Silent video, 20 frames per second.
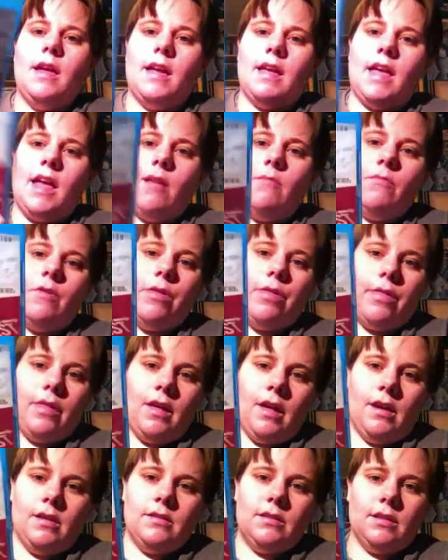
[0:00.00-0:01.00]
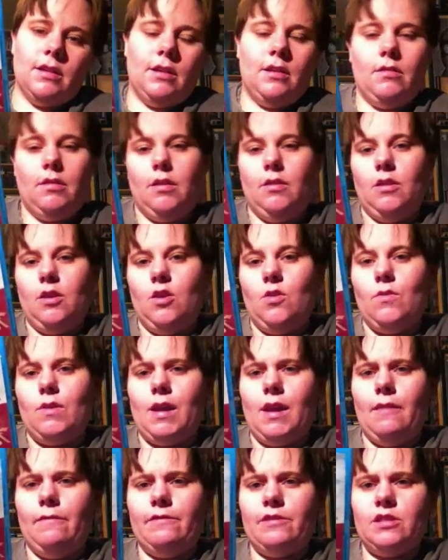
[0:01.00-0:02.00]
it came with this, and in the
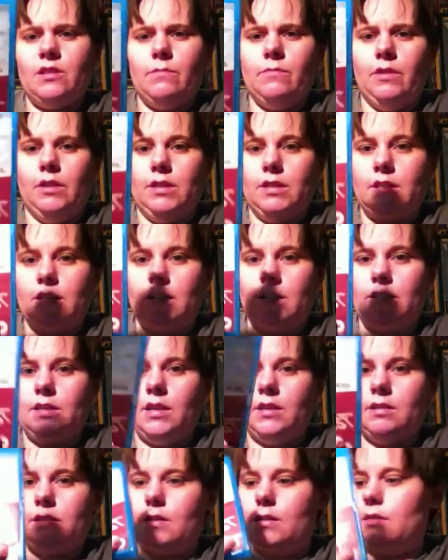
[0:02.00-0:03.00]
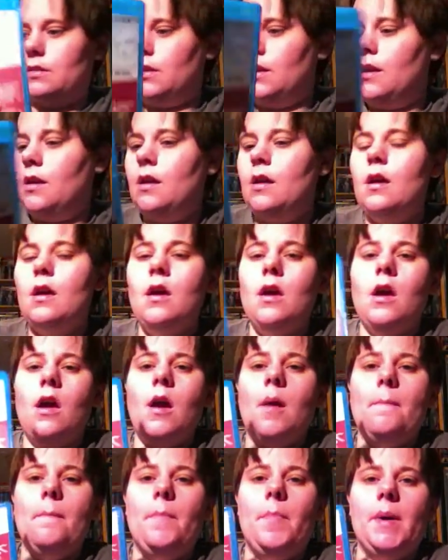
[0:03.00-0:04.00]
UK for some reason it doesn't.
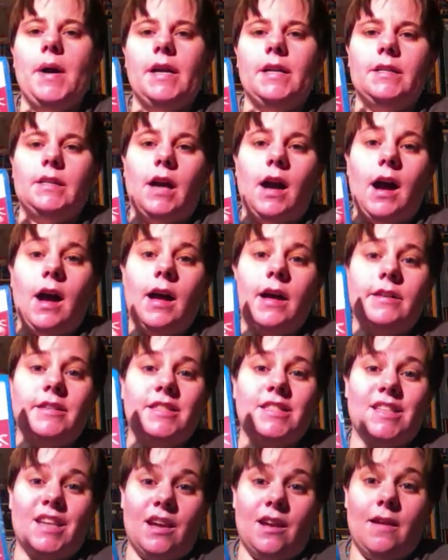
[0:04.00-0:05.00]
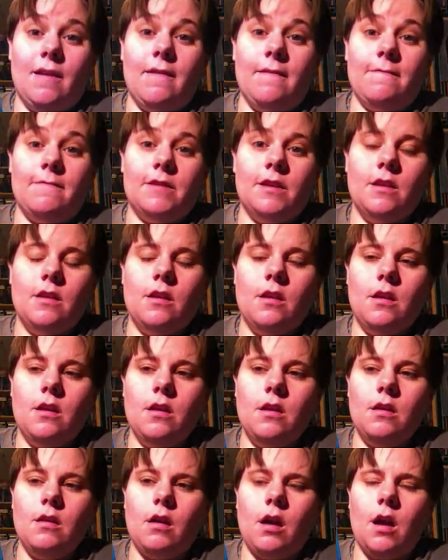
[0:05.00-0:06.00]
But I
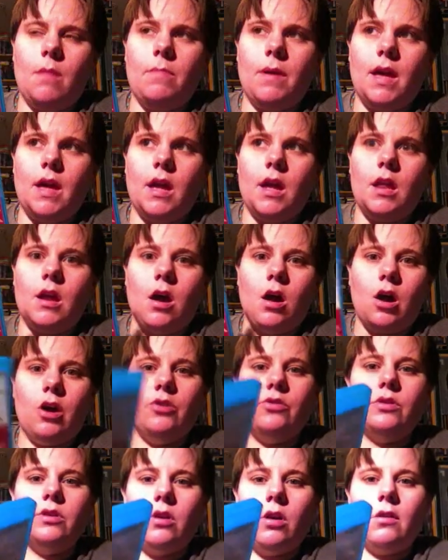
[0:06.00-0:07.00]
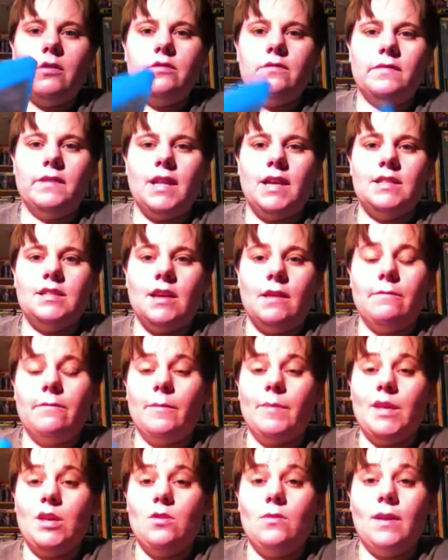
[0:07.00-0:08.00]
paid $100 for that set
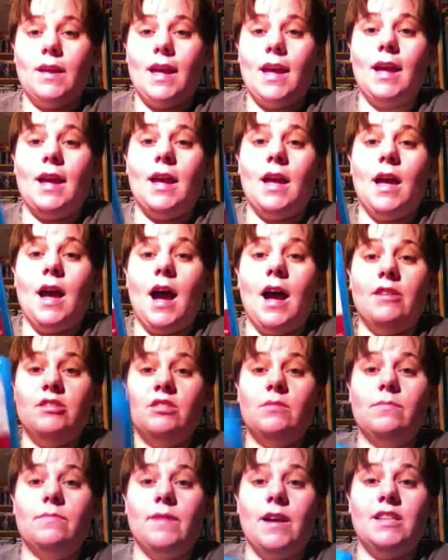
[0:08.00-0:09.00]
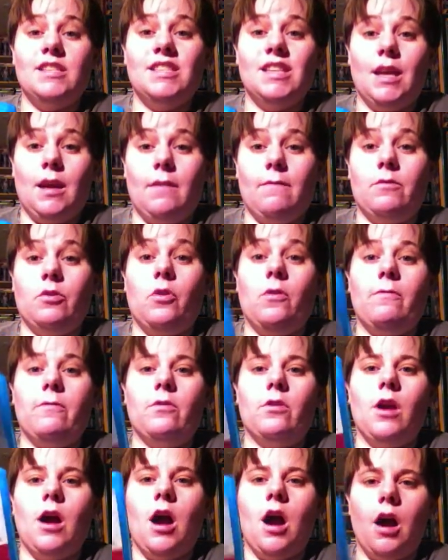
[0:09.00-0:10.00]
from the UK. I saved
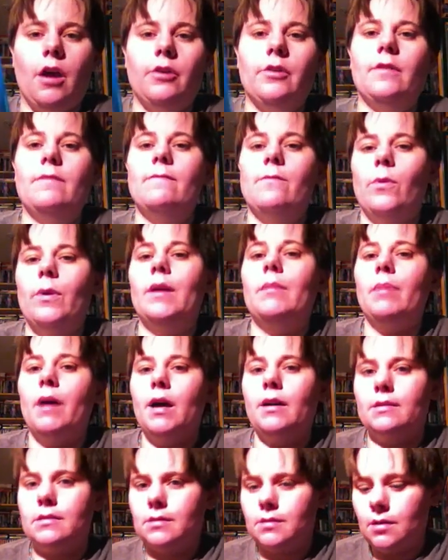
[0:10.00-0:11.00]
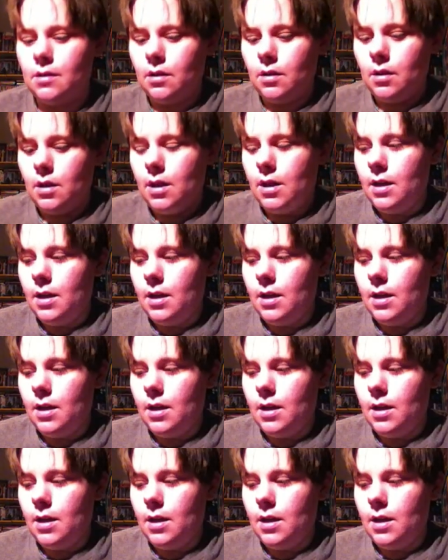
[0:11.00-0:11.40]
over $140